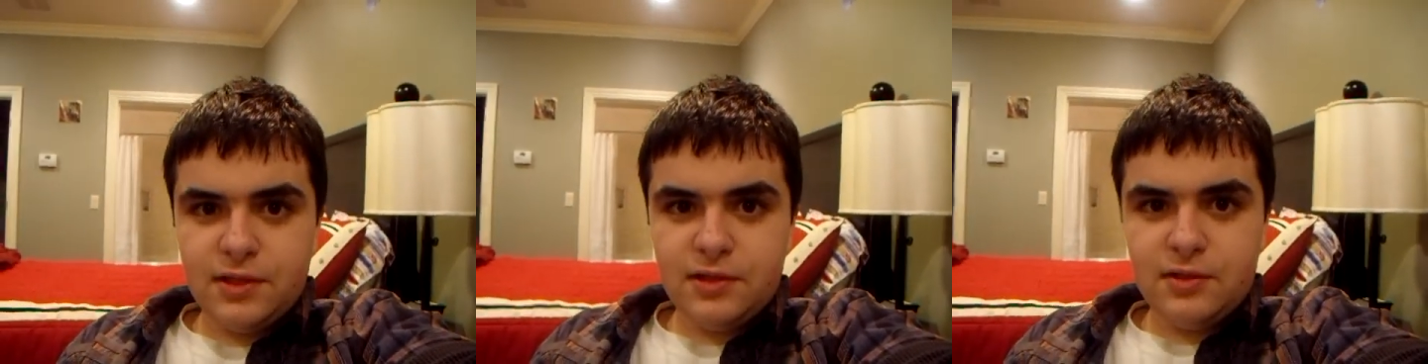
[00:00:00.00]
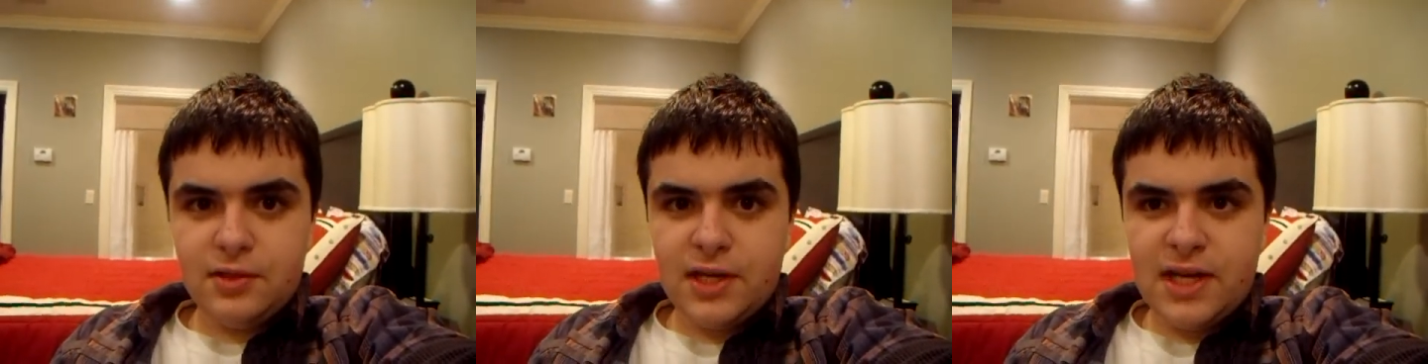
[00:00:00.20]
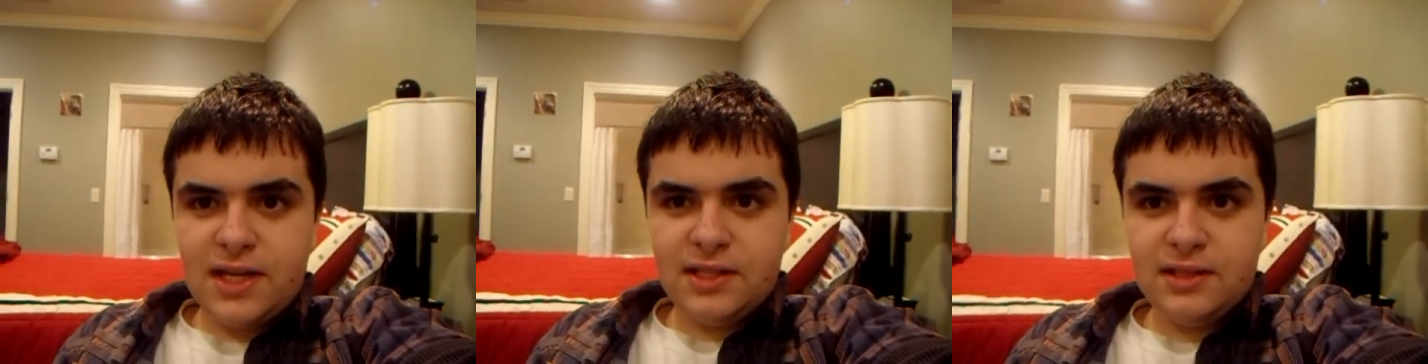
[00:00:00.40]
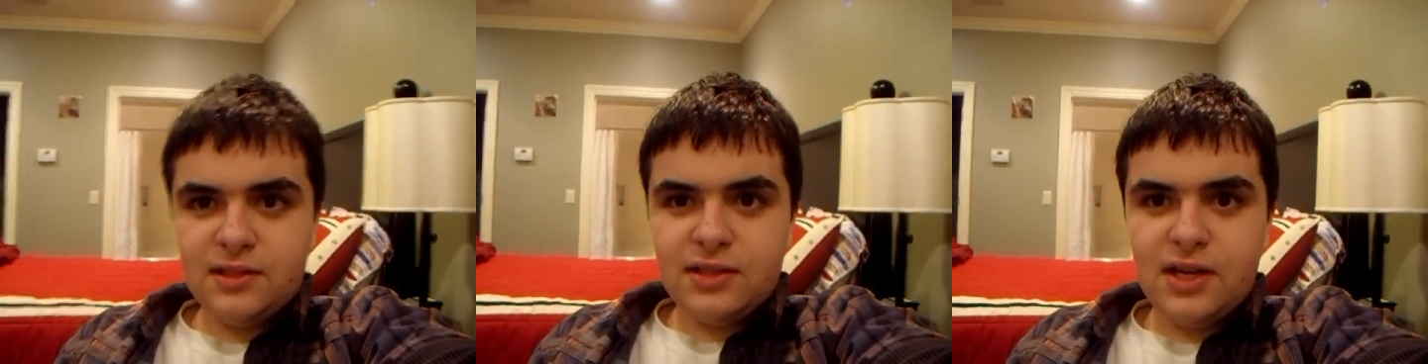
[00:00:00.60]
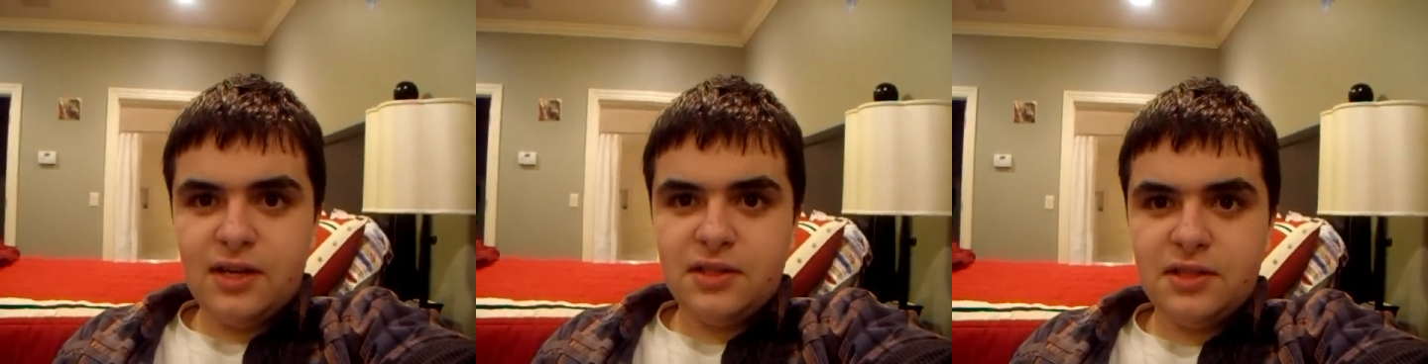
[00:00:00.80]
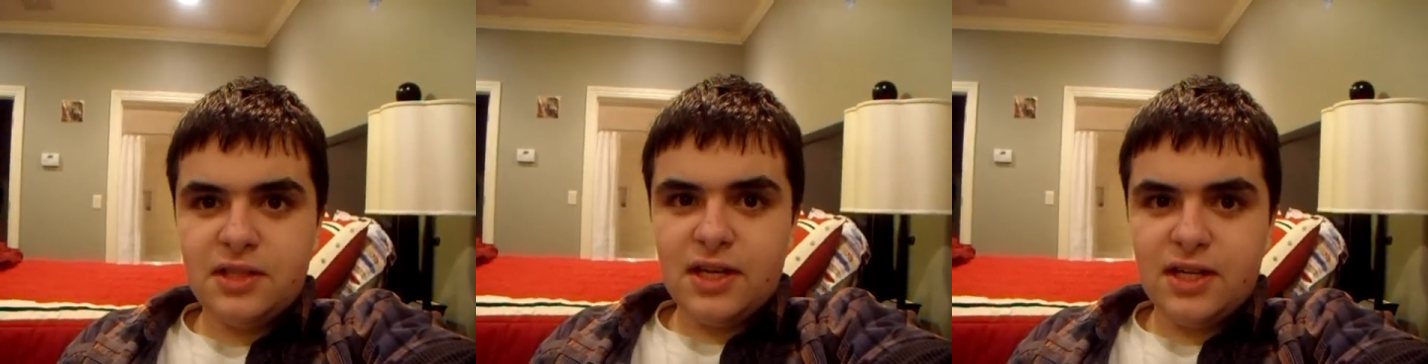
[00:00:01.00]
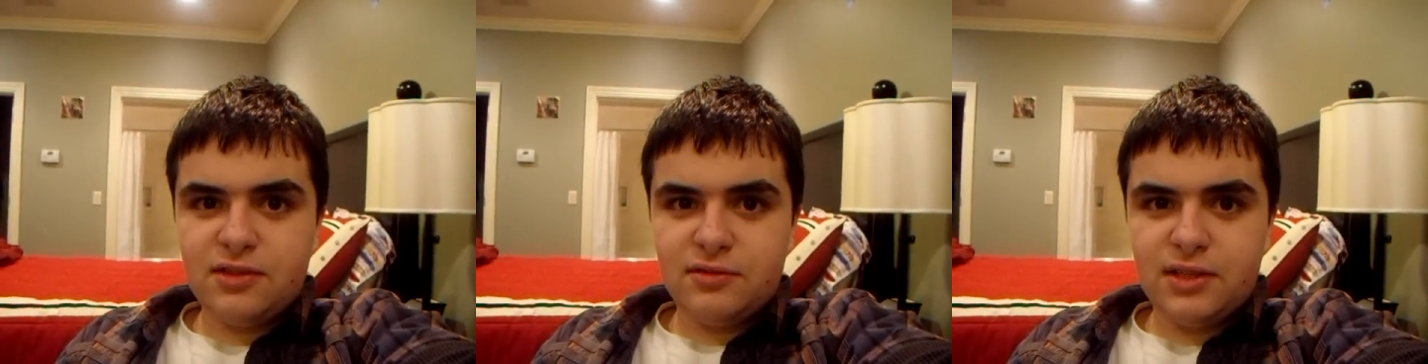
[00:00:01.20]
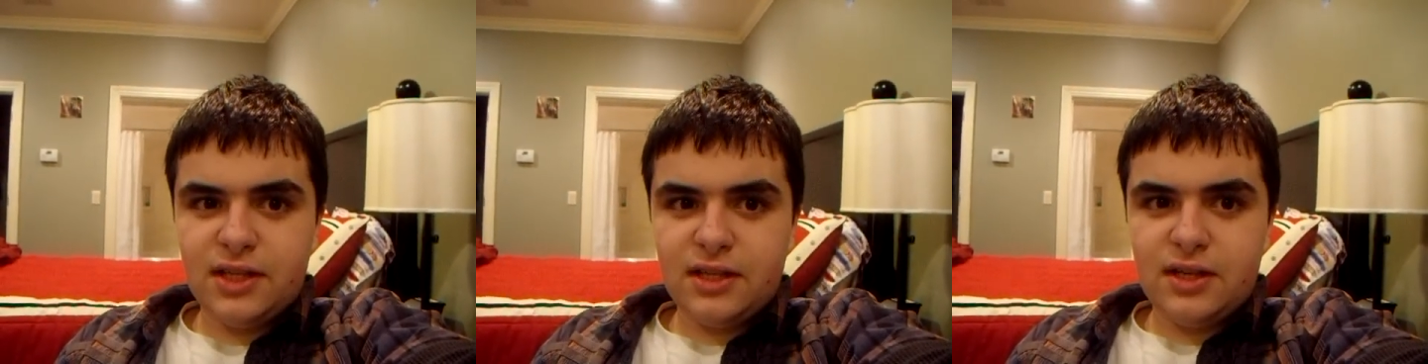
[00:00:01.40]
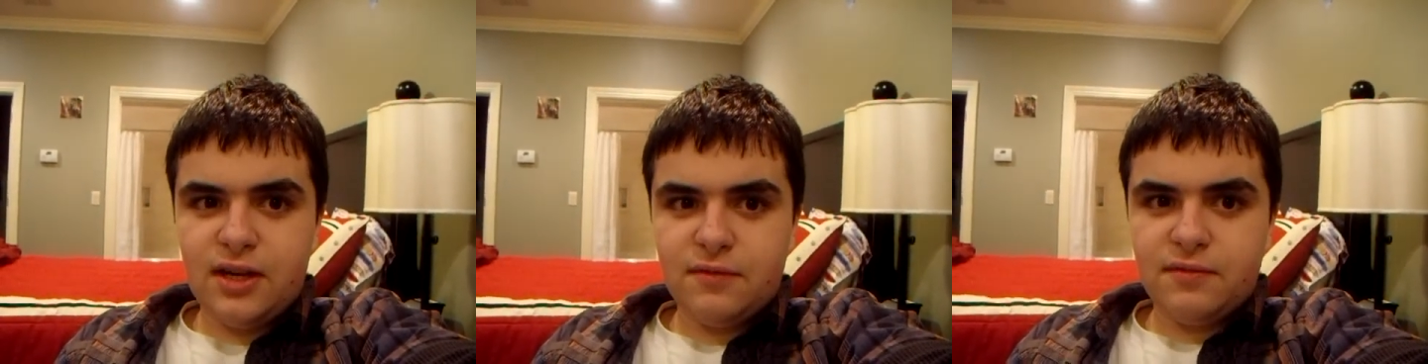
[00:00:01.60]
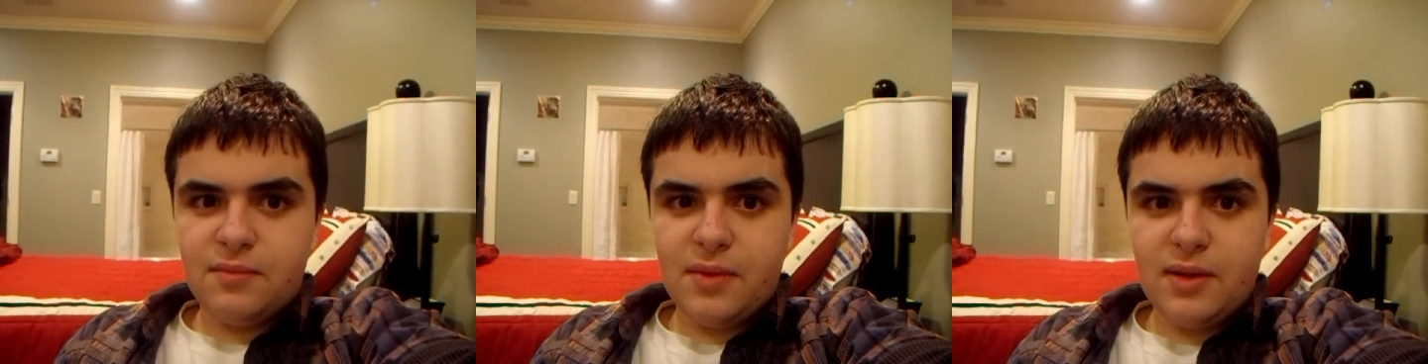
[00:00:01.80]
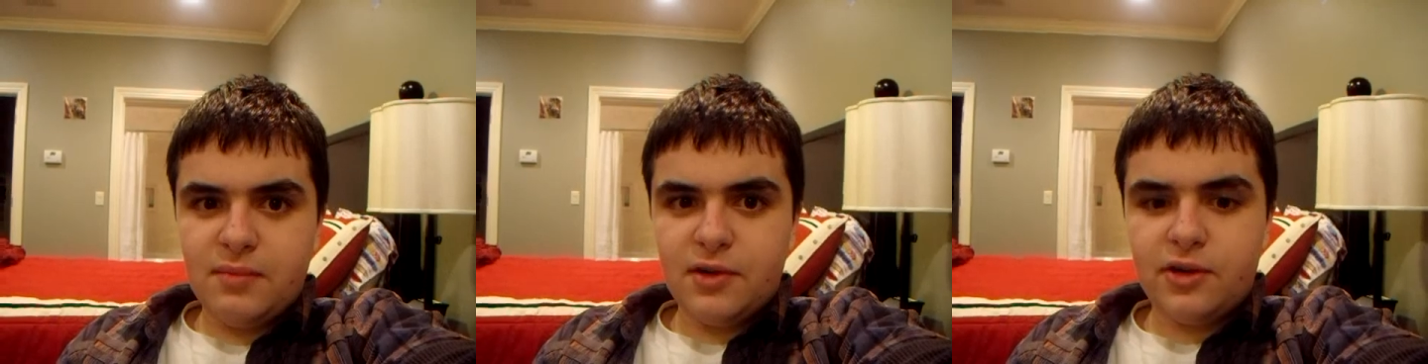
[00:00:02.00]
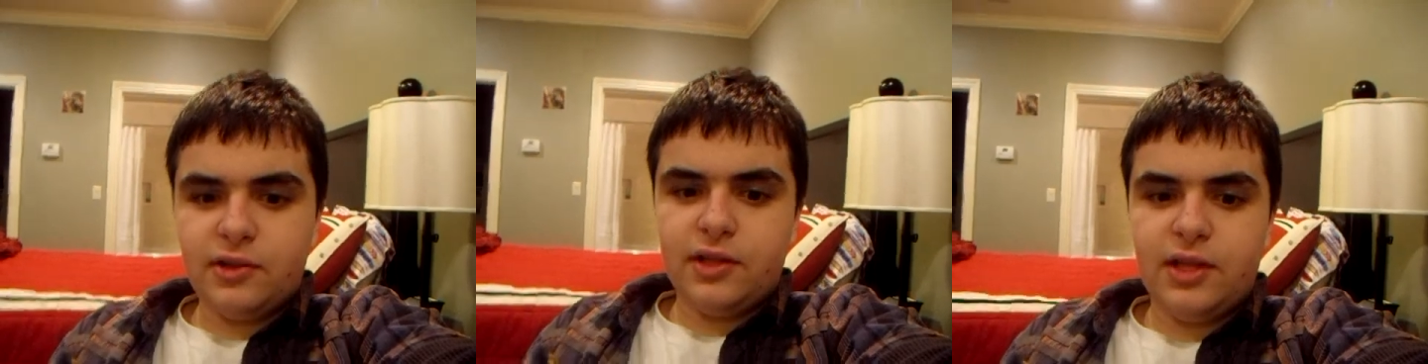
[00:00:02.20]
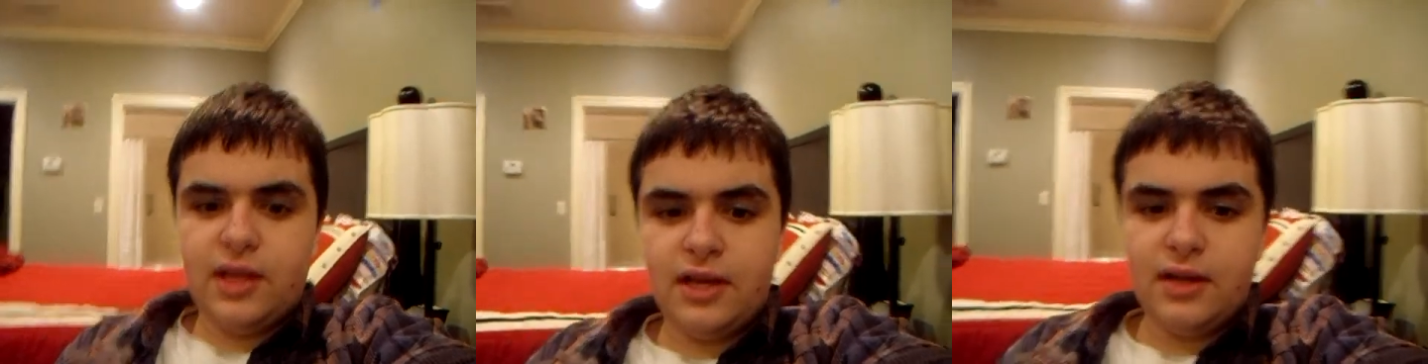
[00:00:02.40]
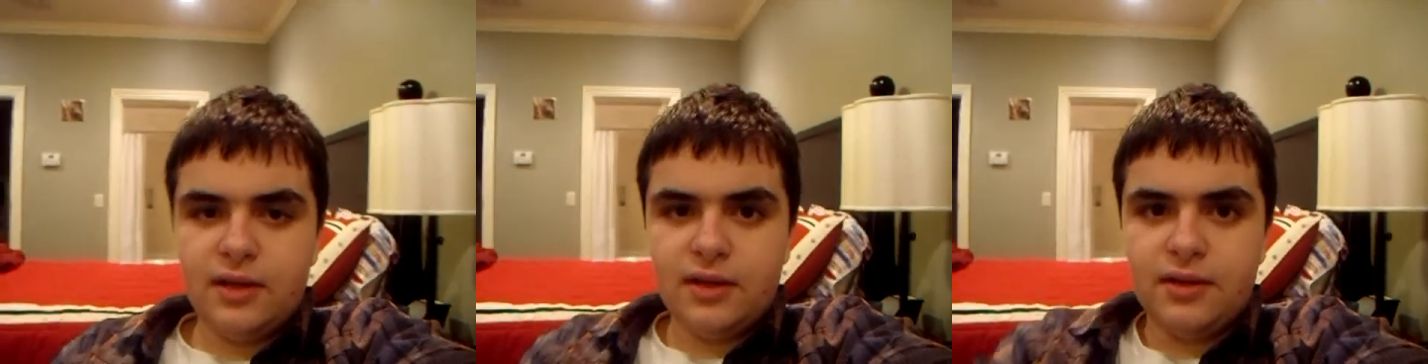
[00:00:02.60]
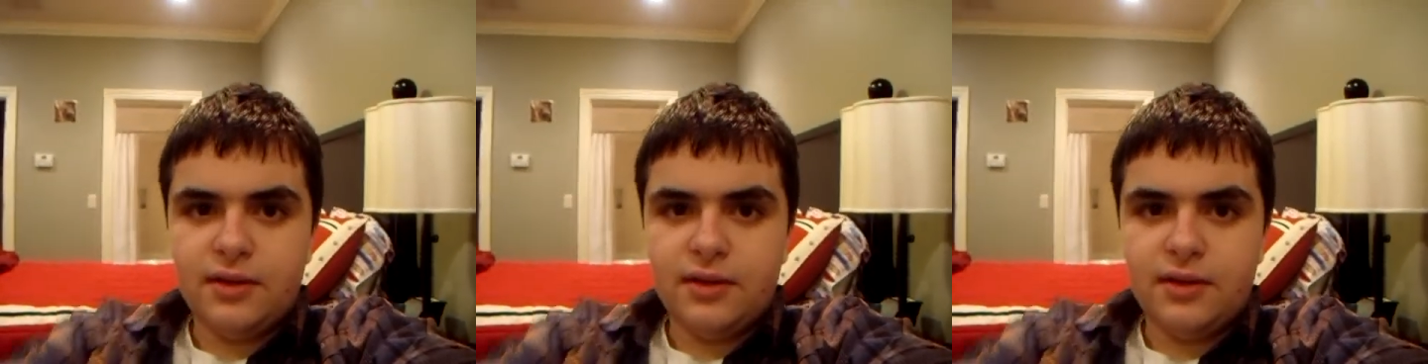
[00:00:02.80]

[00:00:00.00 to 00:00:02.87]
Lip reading: you guys and tell you guys what I got for my birthday.